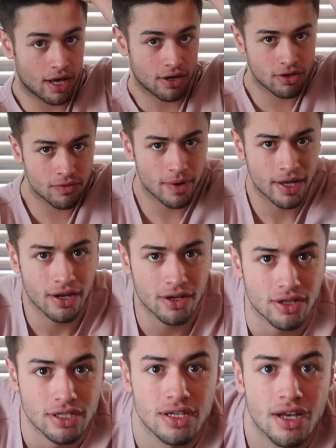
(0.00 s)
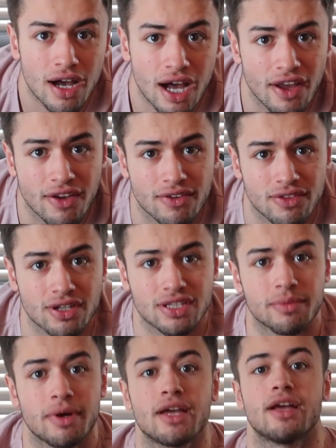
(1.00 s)
I don't know if my hair looked, I didn't even look
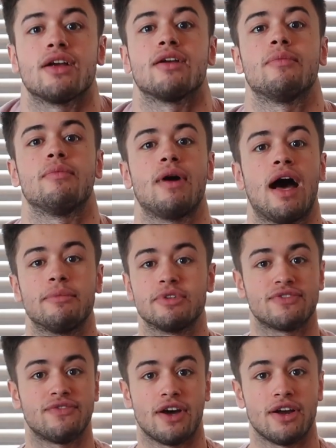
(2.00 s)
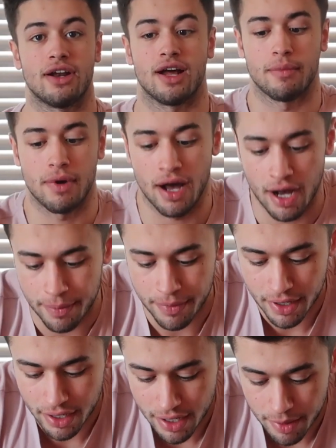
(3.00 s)
at my hair. I'm just fired
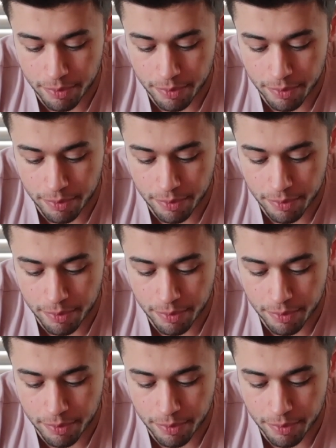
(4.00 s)
up.